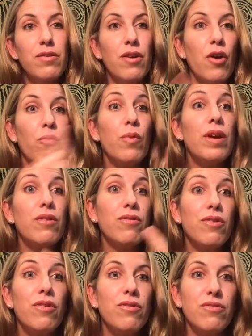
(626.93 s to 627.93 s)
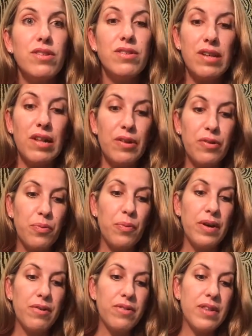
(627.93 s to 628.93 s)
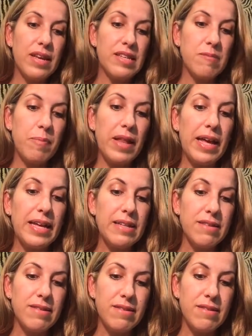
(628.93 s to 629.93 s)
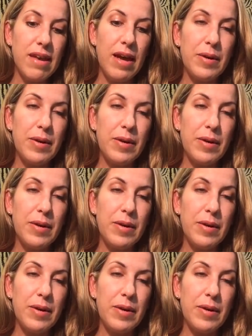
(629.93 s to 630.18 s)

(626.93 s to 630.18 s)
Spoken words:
a wheel called the Duluth Wheel that explains